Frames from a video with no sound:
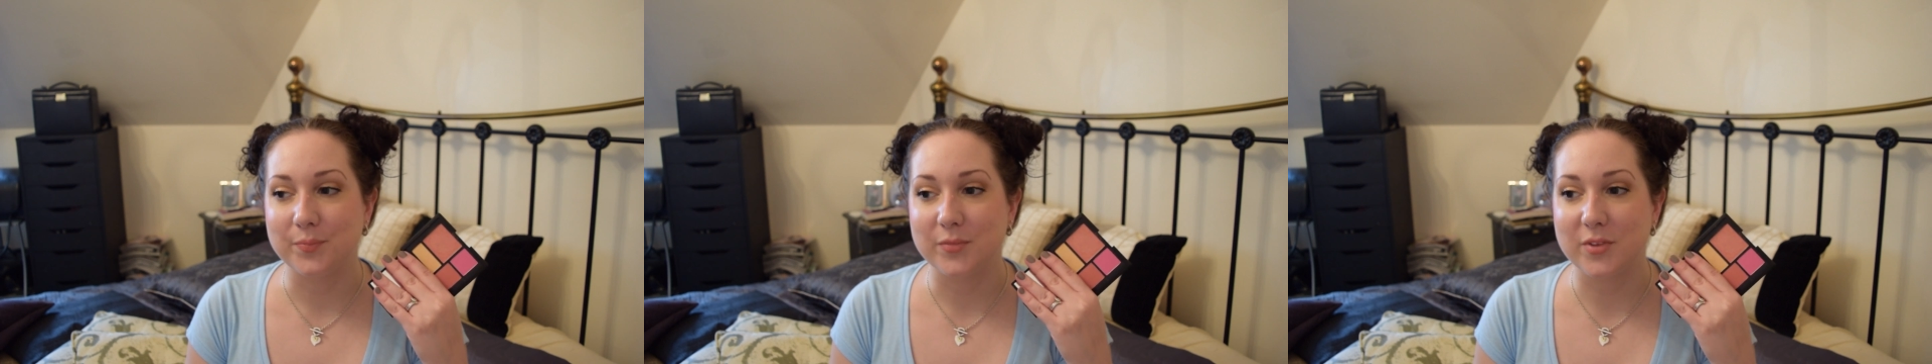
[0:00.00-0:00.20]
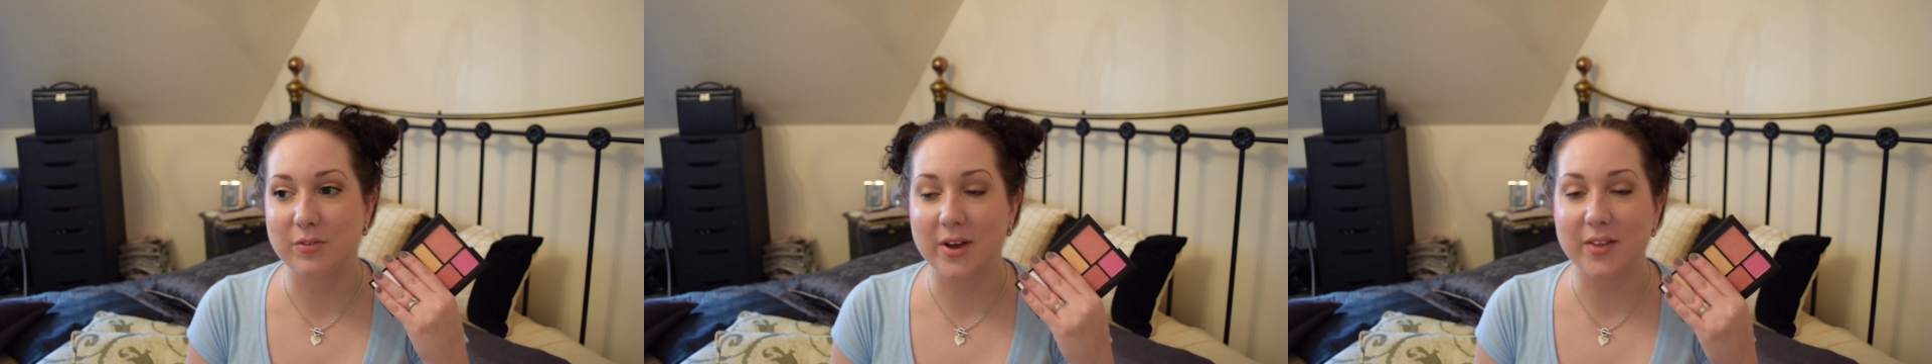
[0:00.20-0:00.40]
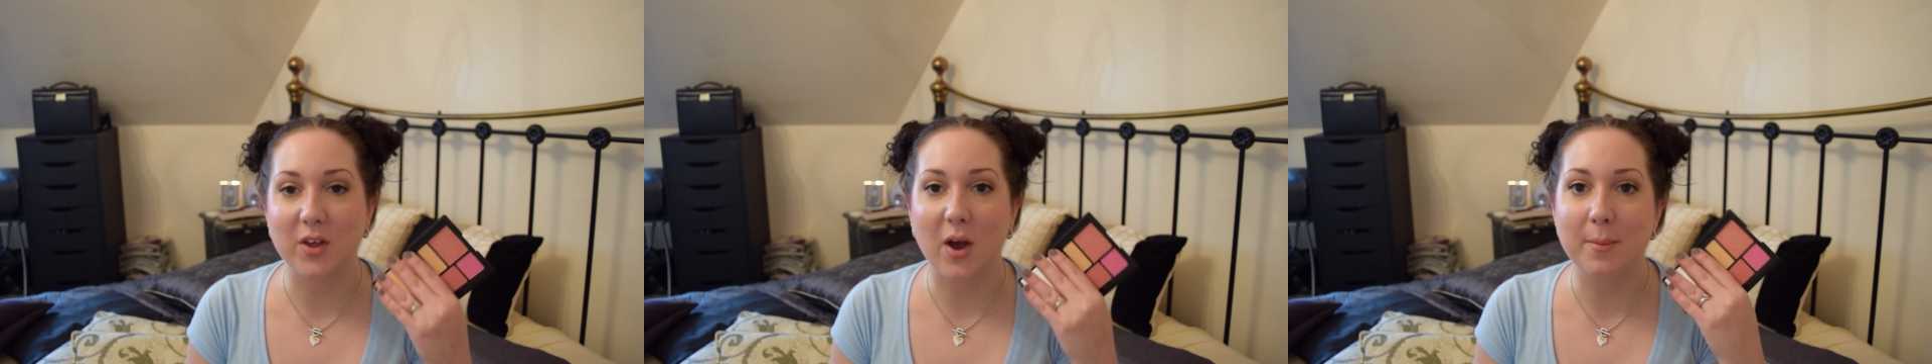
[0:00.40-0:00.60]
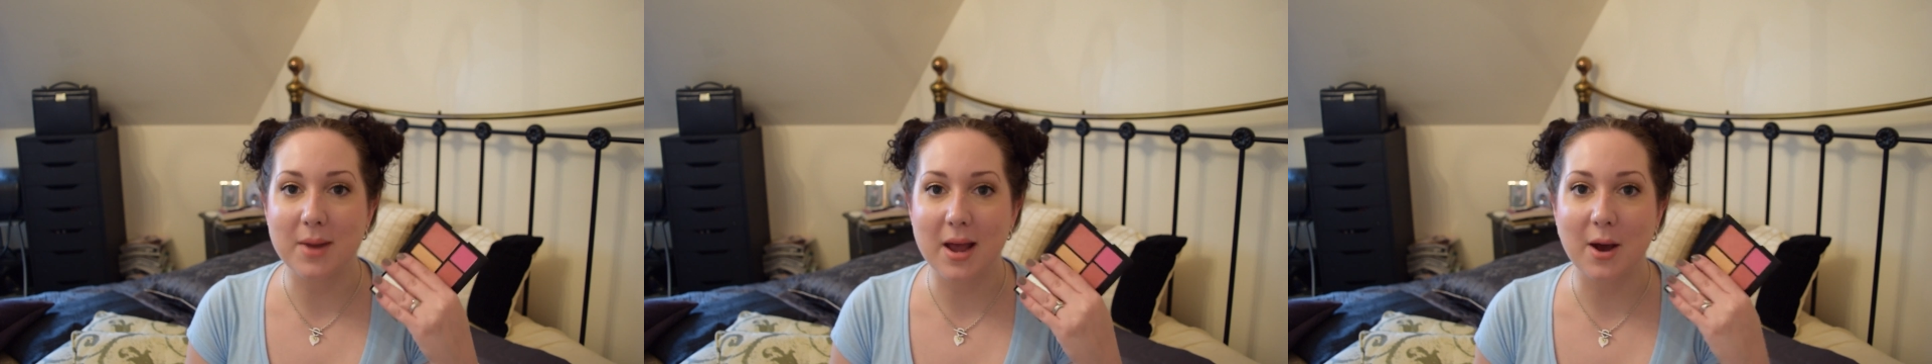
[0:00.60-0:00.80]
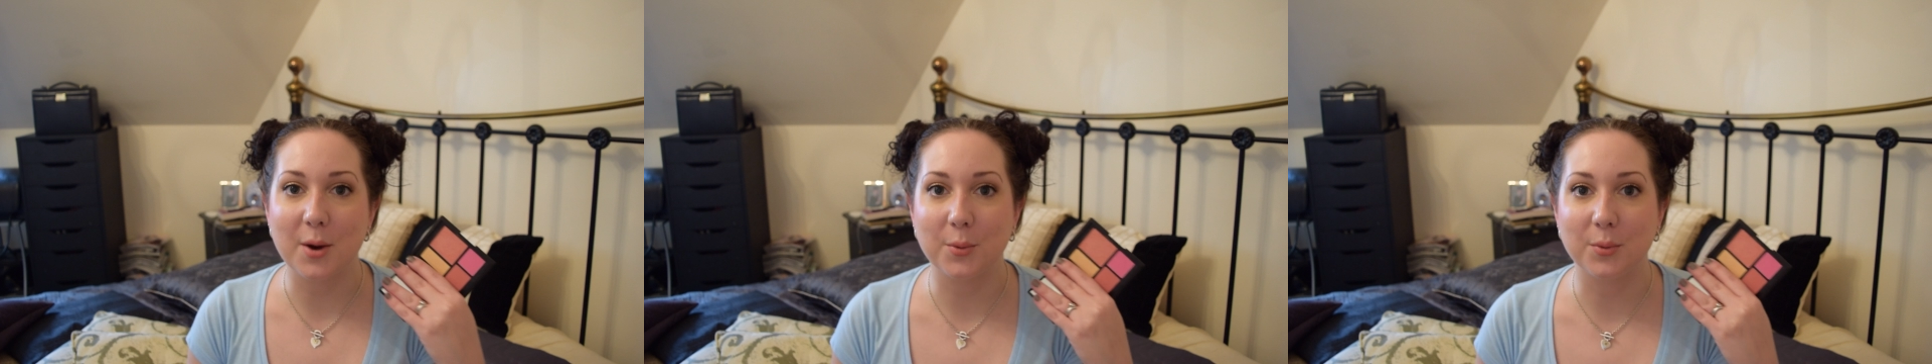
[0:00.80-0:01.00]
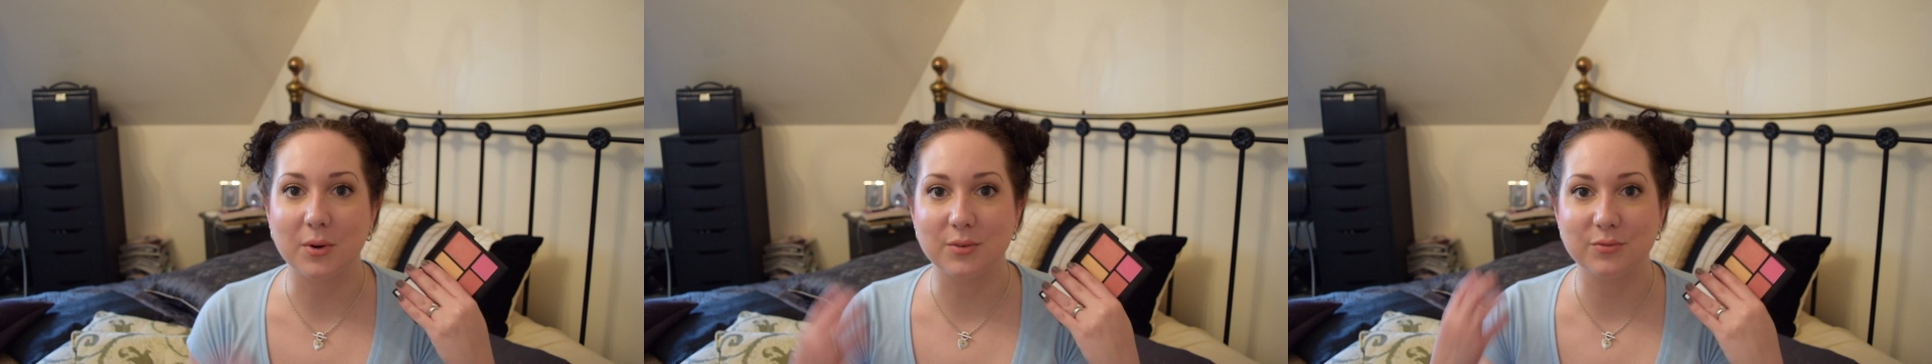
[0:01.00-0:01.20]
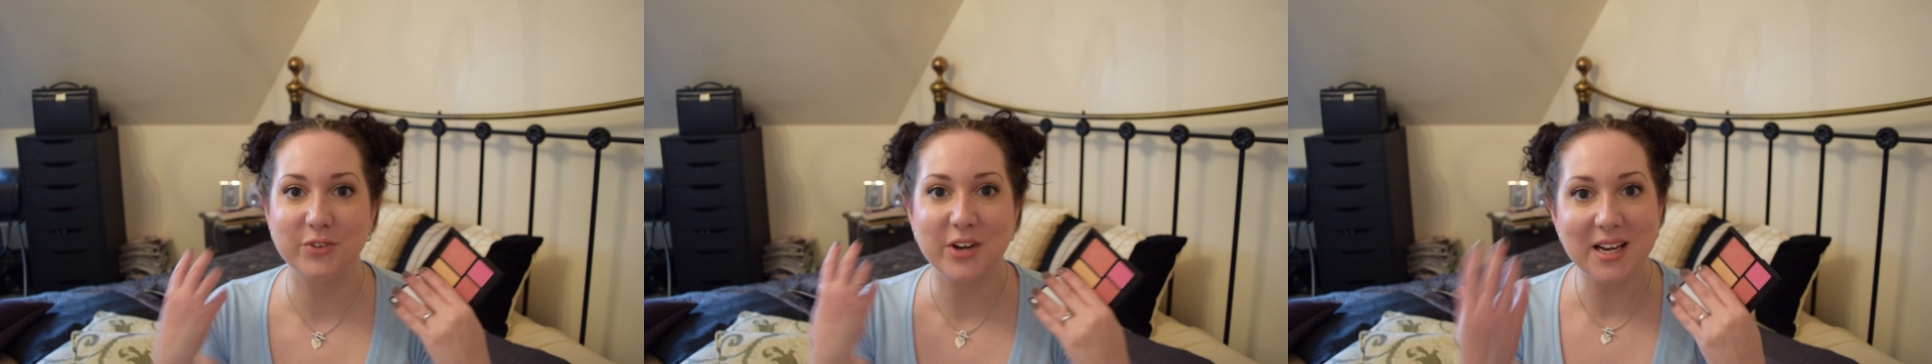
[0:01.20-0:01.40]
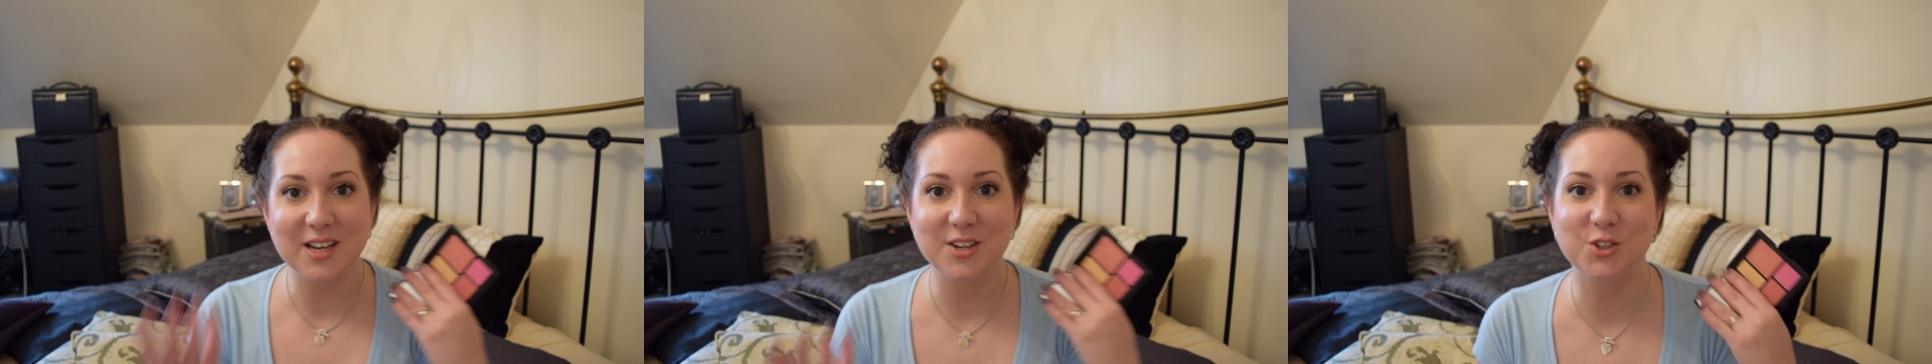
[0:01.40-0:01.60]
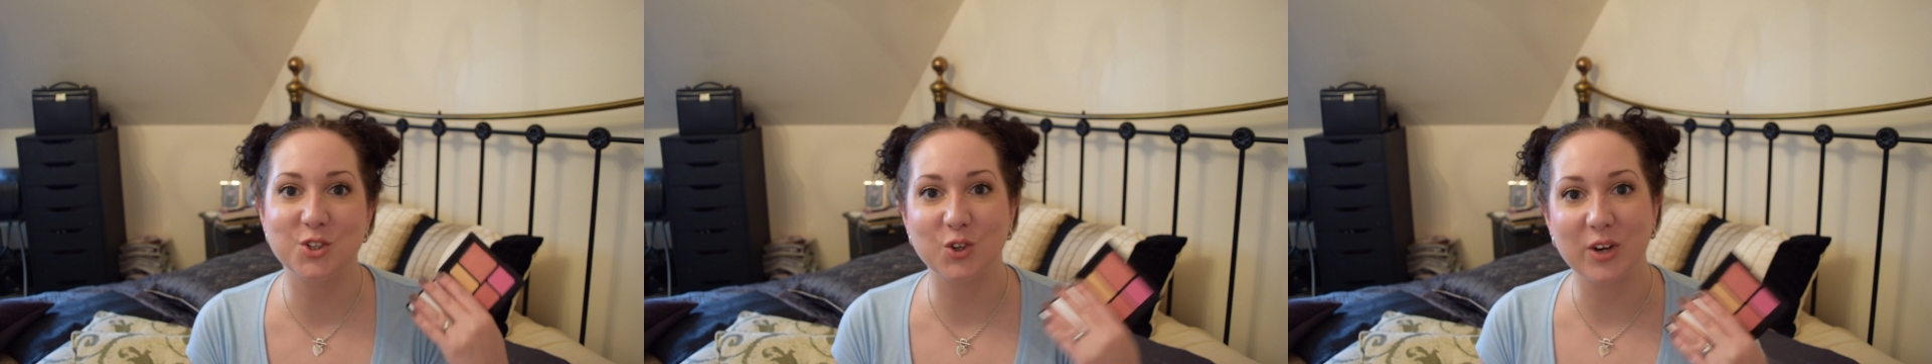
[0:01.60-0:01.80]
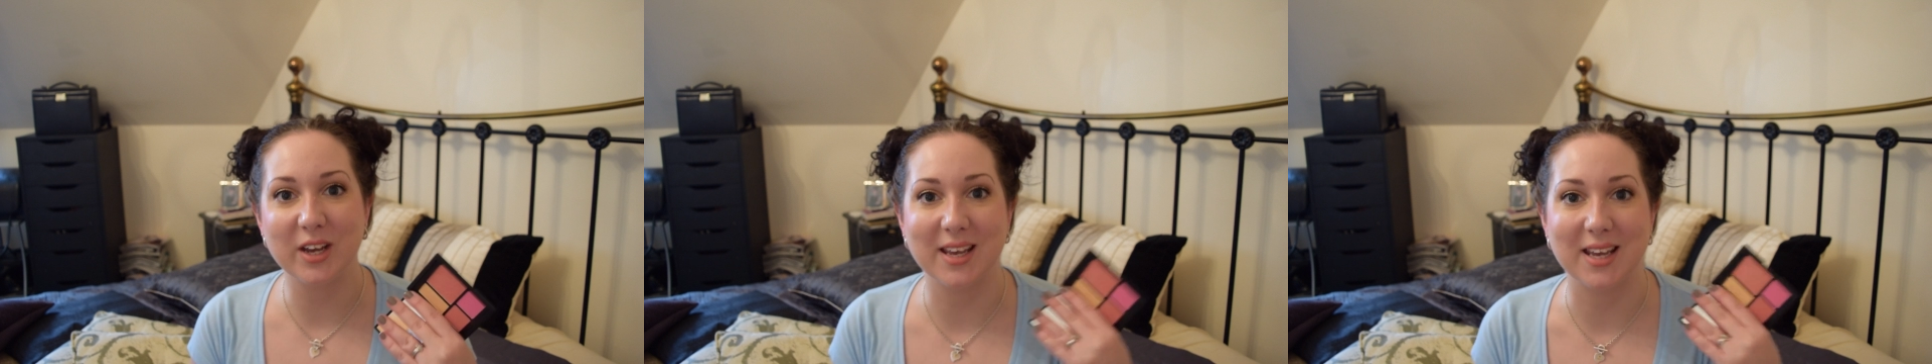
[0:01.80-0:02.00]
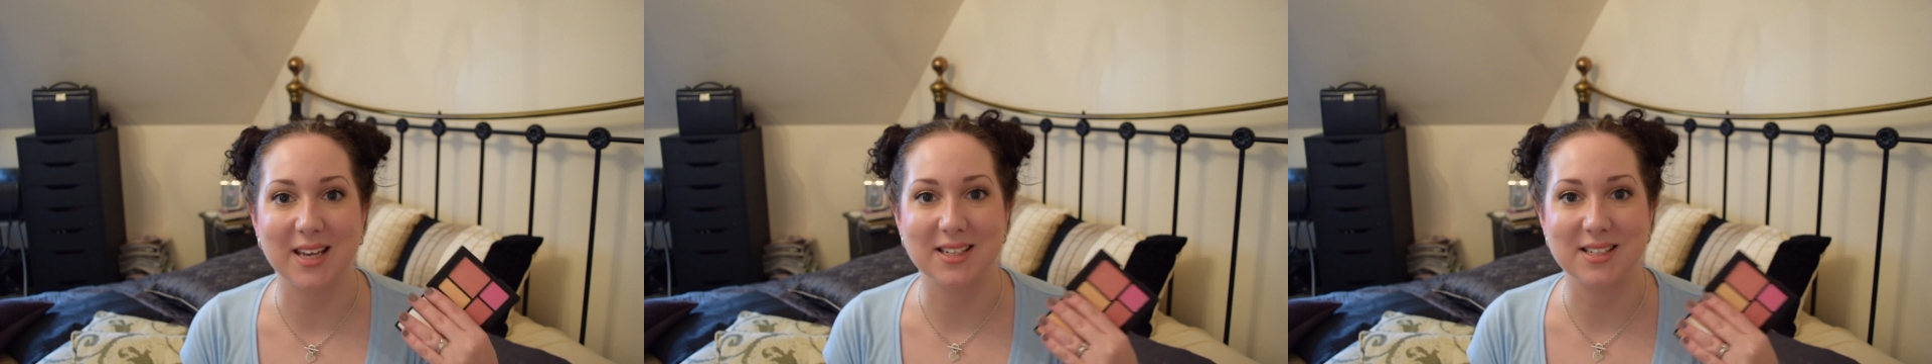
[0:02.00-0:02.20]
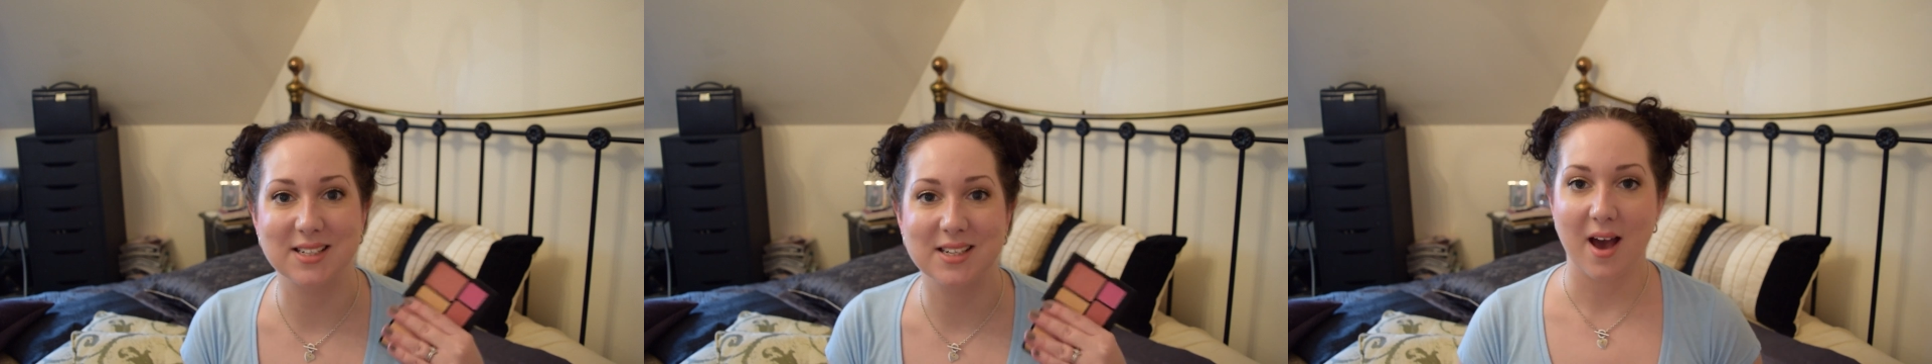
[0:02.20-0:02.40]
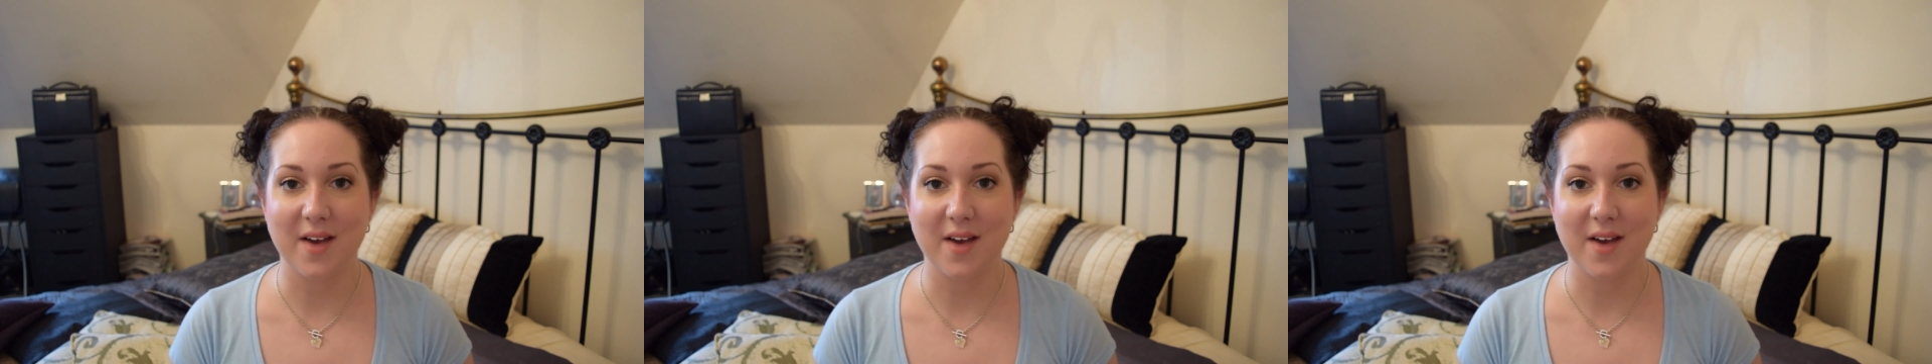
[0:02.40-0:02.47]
the fact that I'm now really enjoying it.